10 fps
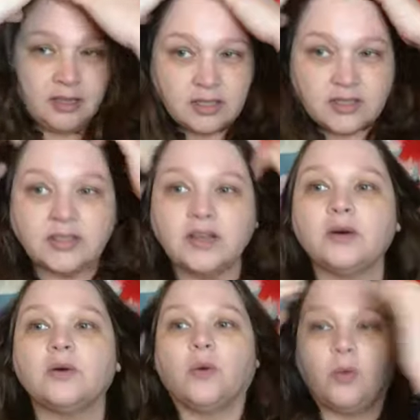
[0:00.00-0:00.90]

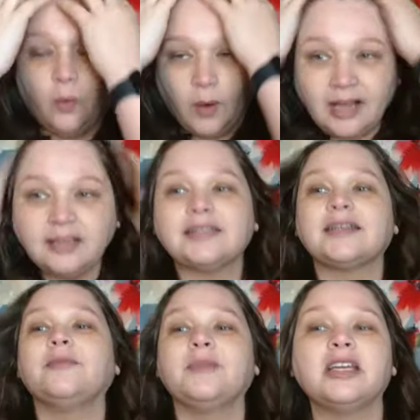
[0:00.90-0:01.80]
So whilst
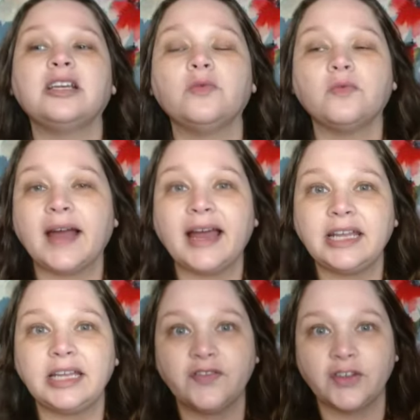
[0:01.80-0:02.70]
I'm getting
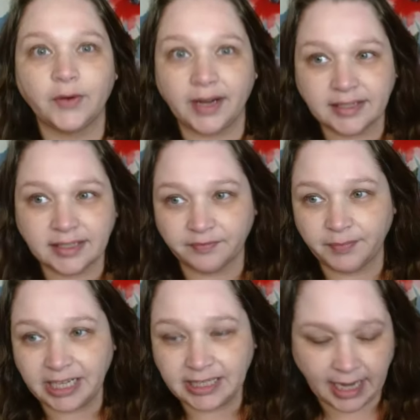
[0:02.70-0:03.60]
ready for the rest of
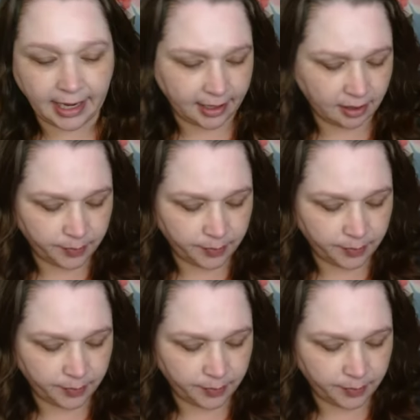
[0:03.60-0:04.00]
my day,